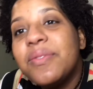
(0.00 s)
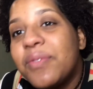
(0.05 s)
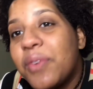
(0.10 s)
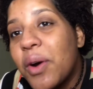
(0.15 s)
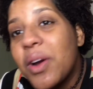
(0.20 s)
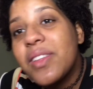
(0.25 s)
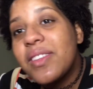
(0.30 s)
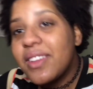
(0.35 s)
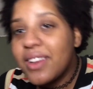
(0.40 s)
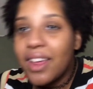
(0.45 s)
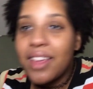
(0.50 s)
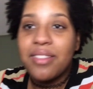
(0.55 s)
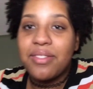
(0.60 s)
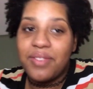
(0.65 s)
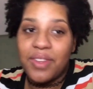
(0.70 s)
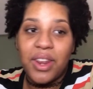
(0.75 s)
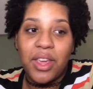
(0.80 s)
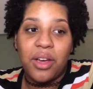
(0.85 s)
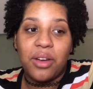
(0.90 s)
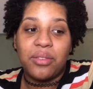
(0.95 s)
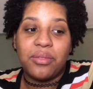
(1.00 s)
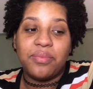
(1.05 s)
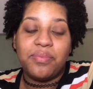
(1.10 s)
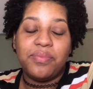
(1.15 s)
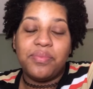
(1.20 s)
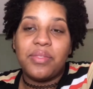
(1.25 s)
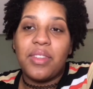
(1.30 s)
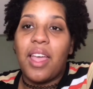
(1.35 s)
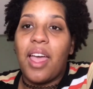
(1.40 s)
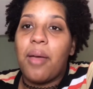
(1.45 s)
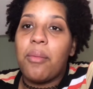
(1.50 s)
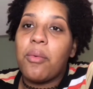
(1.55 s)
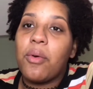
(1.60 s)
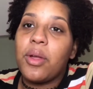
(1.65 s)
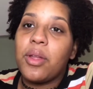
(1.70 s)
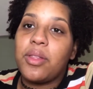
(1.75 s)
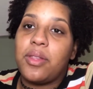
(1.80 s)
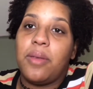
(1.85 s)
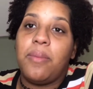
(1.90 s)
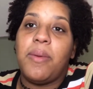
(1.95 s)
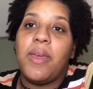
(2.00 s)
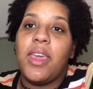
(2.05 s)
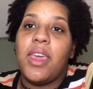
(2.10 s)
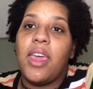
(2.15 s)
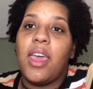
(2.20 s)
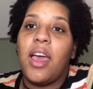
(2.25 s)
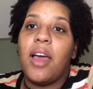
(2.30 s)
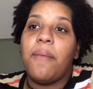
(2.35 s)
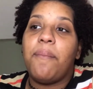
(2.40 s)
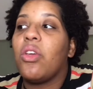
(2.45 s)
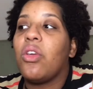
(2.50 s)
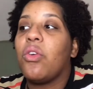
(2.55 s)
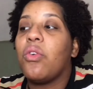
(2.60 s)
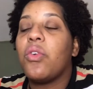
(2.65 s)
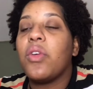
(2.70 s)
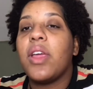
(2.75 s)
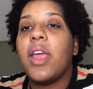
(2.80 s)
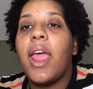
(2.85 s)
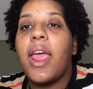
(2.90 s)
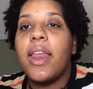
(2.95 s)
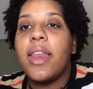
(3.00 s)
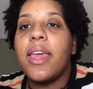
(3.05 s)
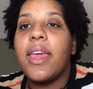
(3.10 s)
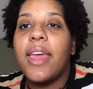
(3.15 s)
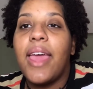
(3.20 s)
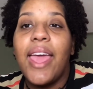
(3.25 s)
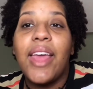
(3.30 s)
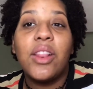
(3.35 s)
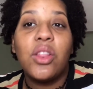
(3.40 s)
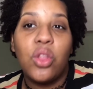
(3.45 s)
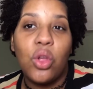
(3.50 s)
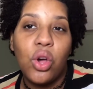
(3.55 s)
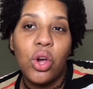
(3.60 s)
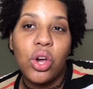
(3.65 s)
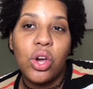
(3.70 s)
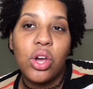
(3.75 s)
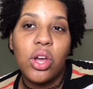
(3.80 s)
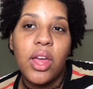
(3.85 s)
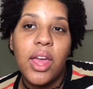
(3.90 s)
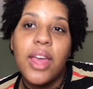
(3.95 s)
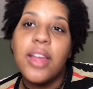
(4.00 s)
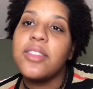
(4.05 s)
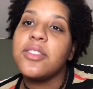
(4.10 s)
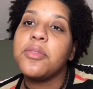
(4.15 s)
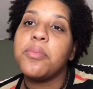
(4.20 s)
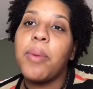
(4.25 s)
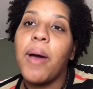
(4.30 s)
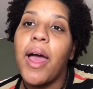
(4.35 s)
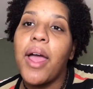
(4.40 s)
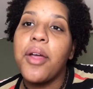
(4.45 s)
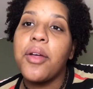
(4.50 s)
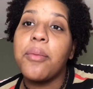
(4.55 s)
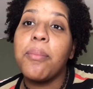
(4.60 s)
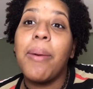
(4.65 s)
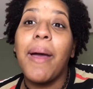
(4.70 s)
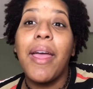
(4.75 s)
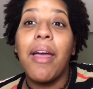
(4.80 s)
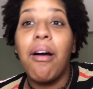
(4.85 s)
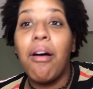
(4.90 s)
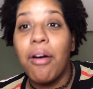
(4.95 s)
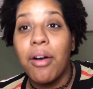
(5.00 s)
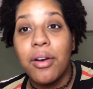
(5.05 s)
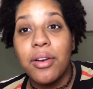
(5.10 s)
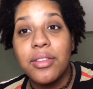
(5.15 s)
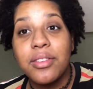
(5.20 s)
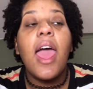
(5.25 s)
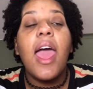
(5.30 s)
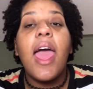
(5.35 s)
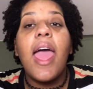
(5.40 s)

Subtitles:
For today's video, I'm going to be creating a look inspired by art,